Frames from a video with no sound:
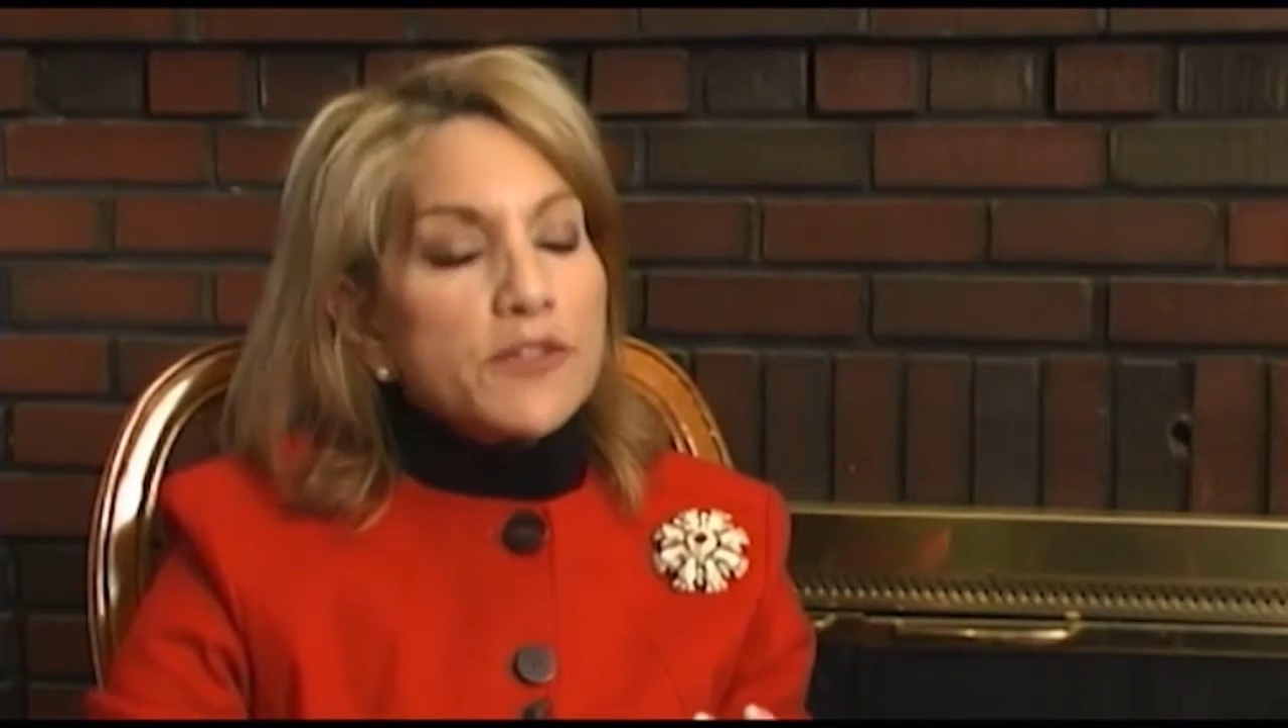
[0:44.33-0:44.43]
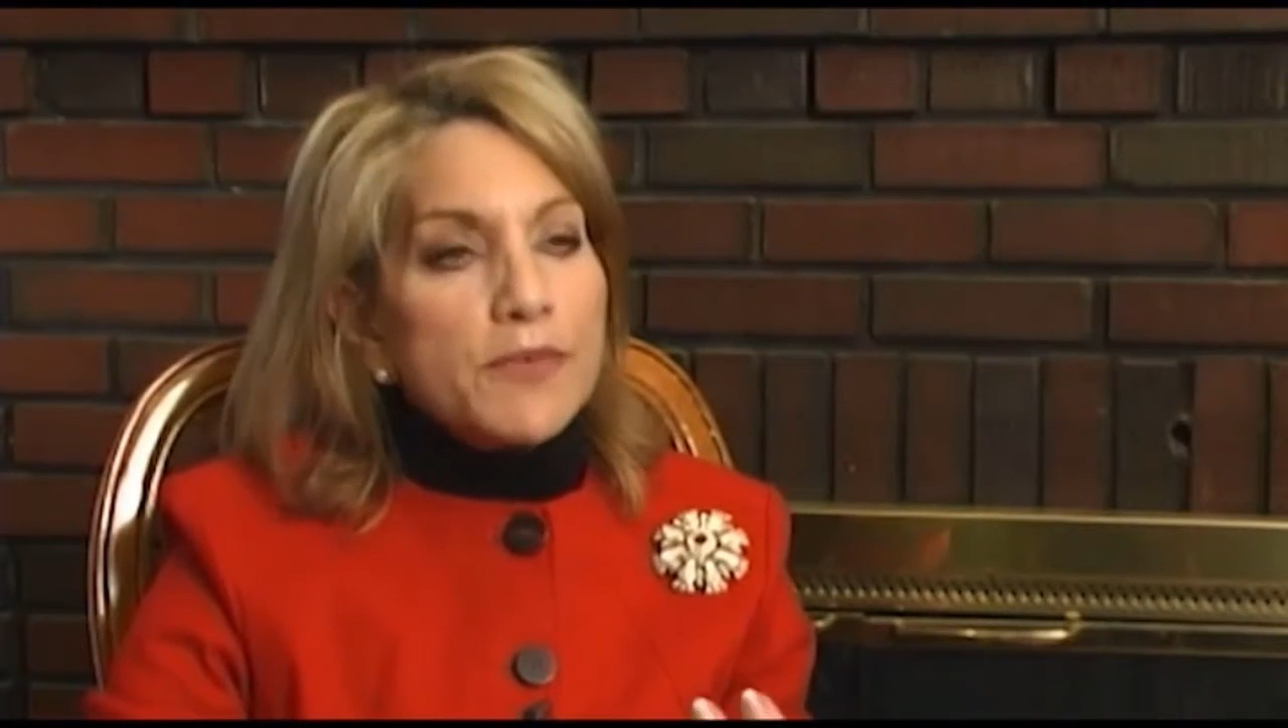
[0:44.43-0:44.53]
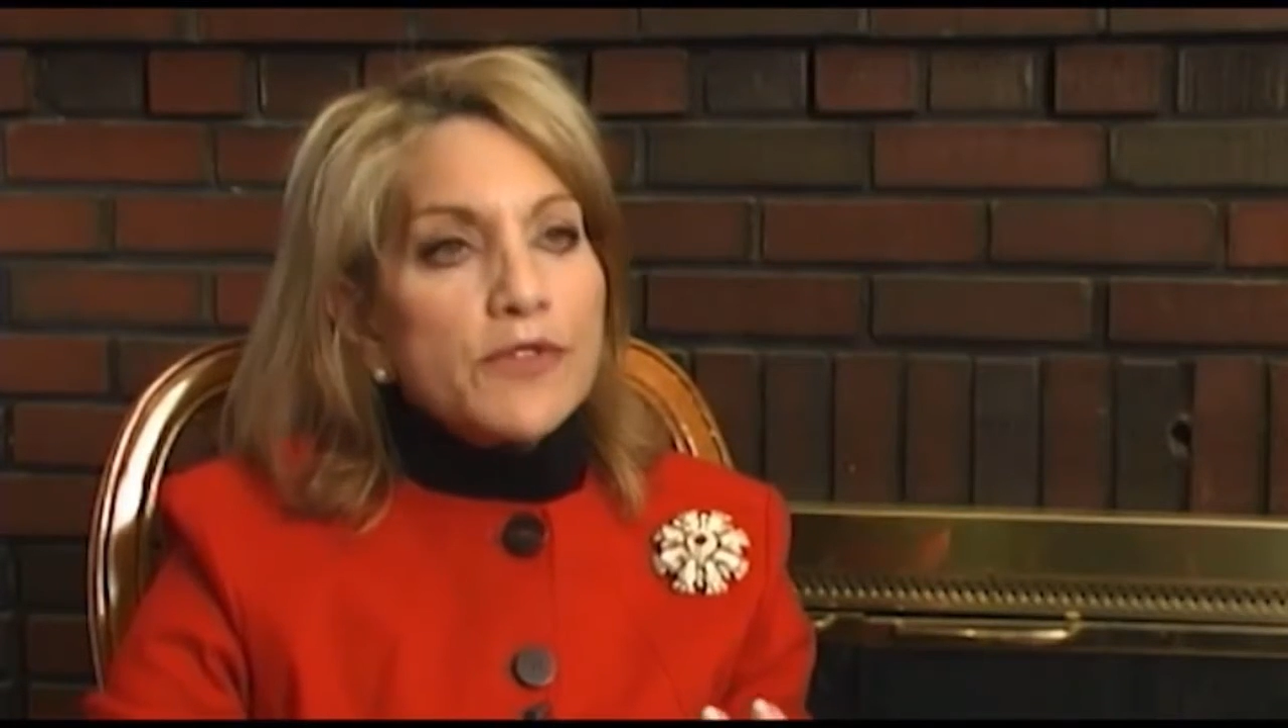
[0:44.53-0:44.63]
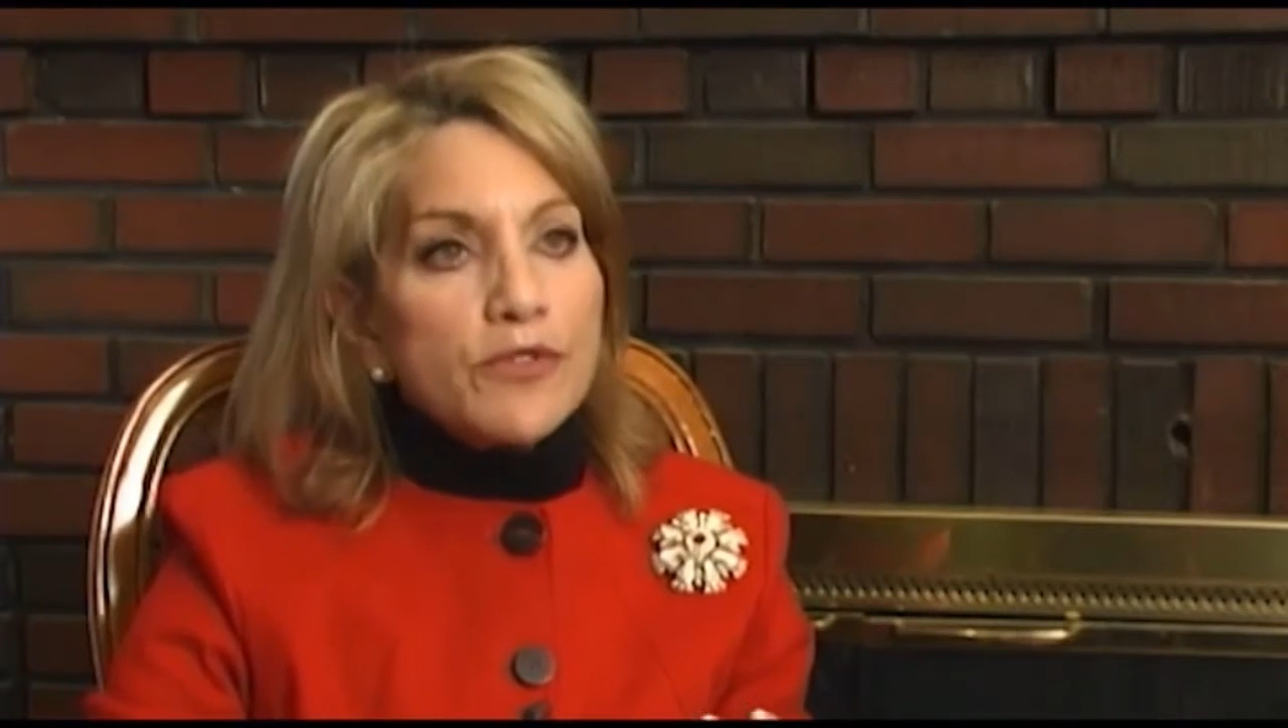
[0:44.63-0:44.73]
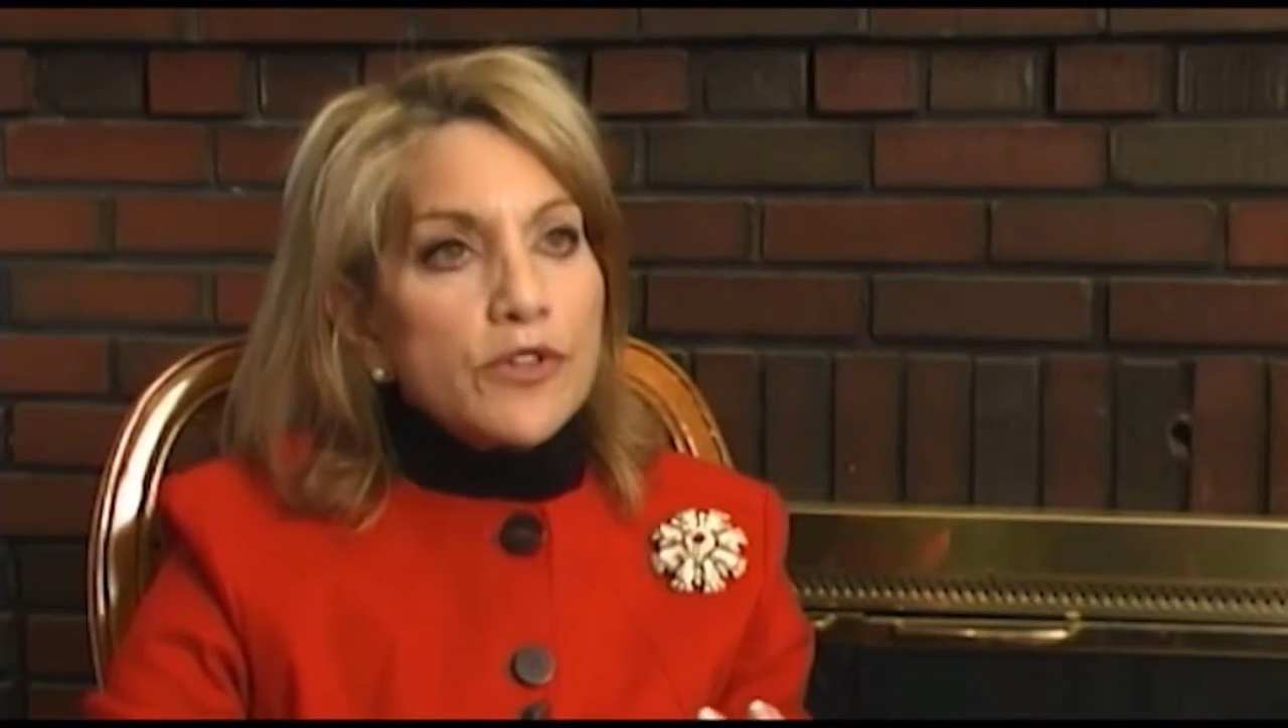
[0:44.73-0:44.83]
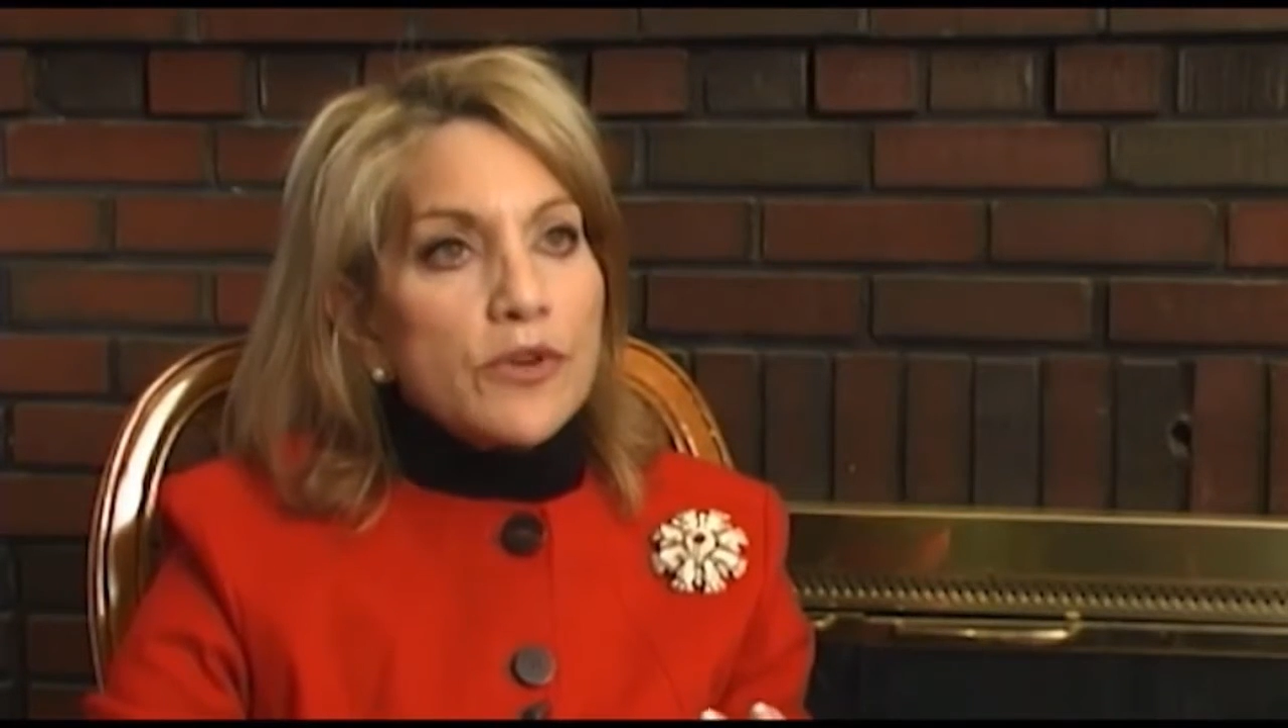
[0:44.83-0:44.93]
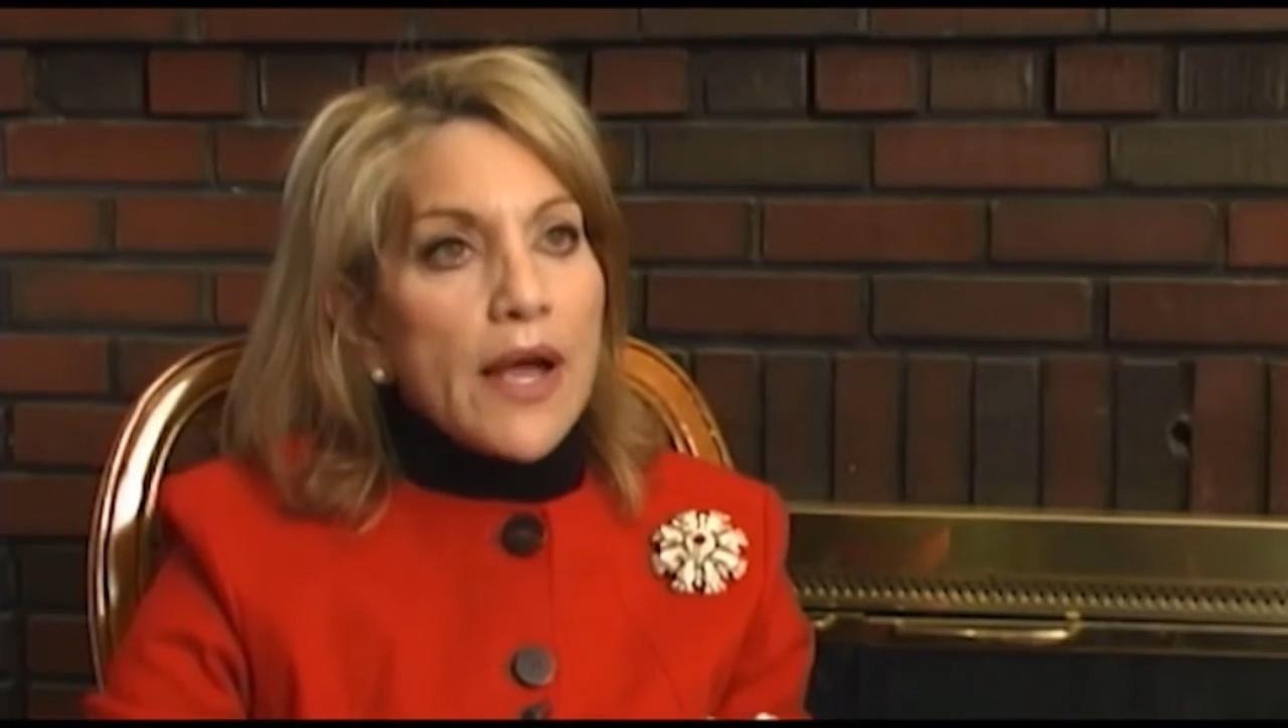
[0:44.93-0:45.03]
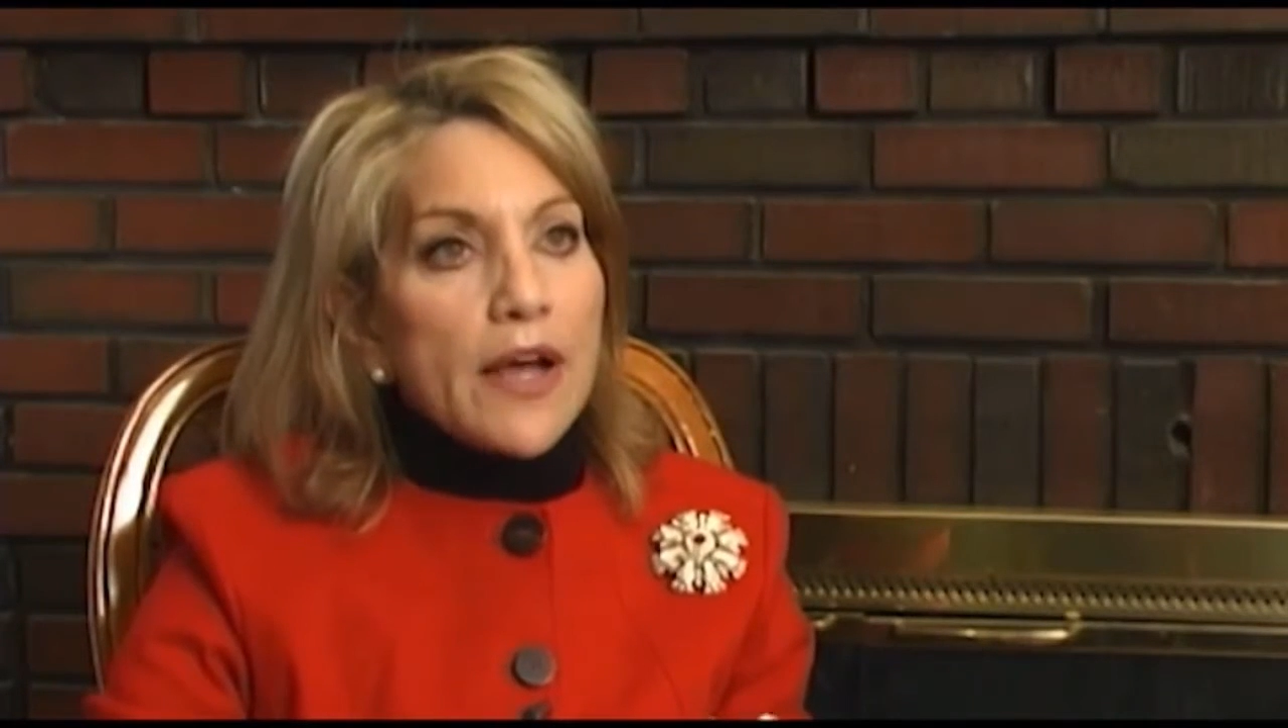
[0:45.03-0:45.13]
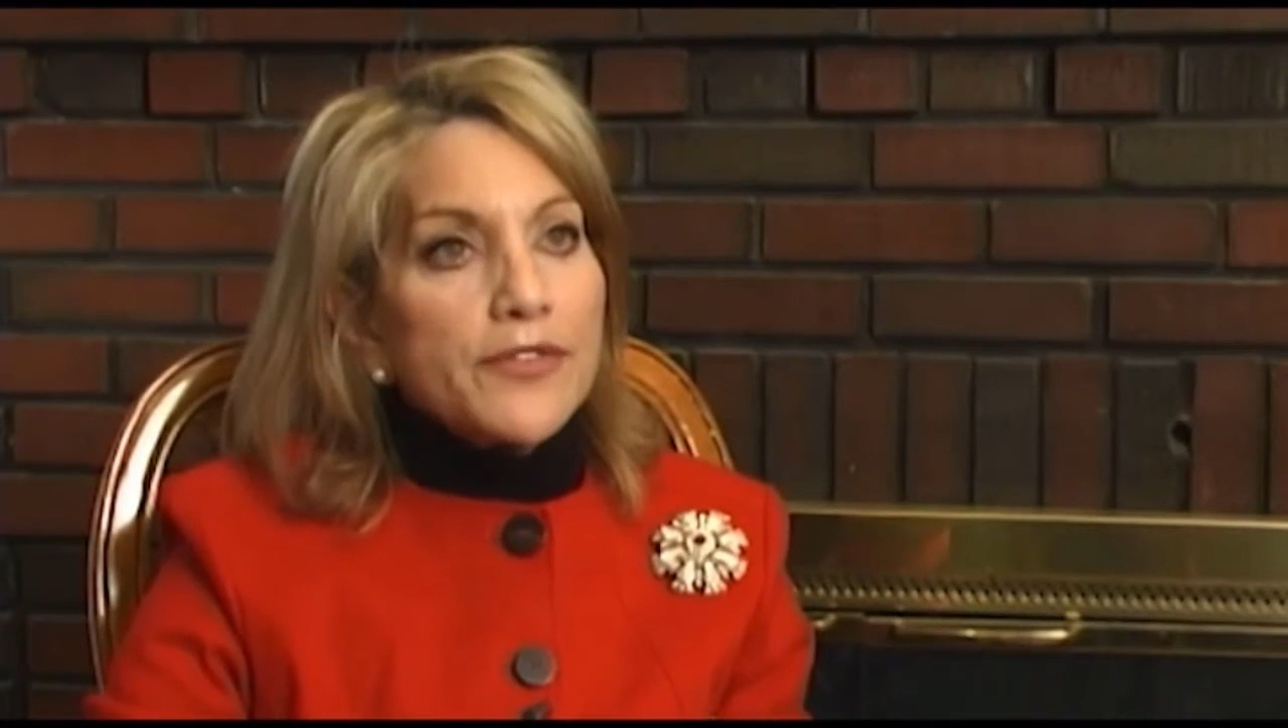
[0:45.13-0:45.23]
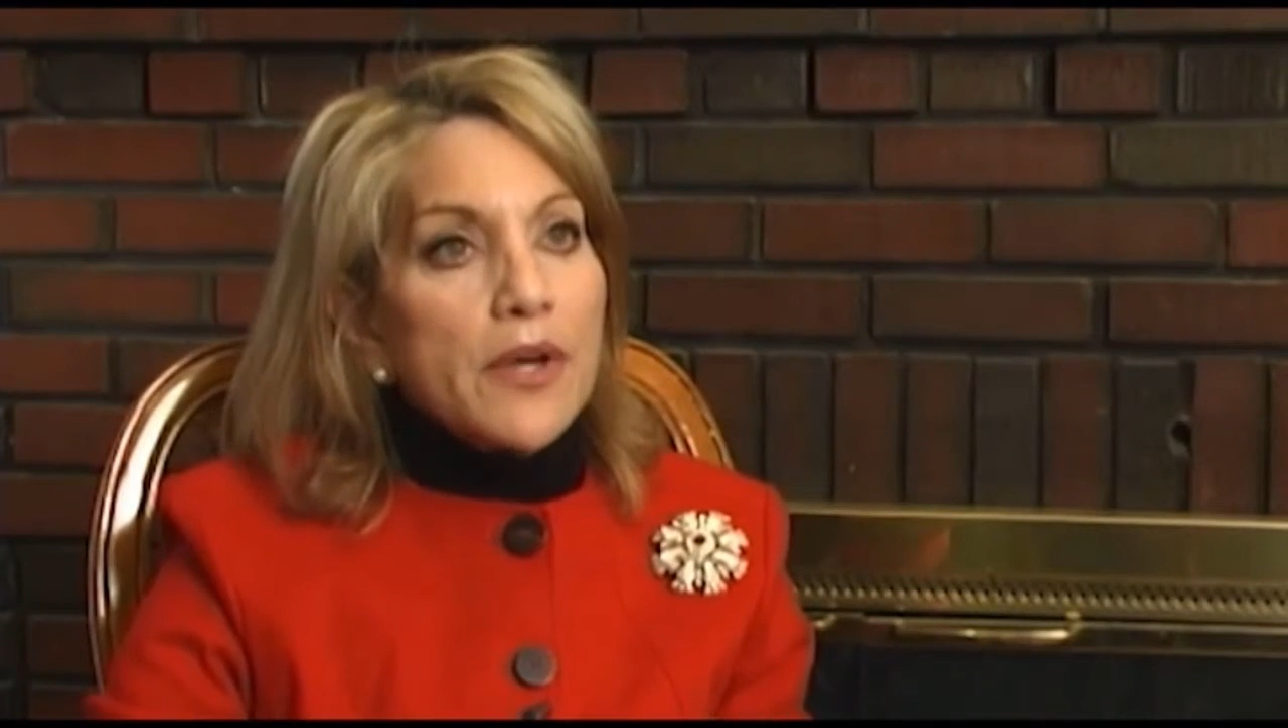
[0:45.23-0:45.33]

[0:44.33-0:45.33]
been through your house.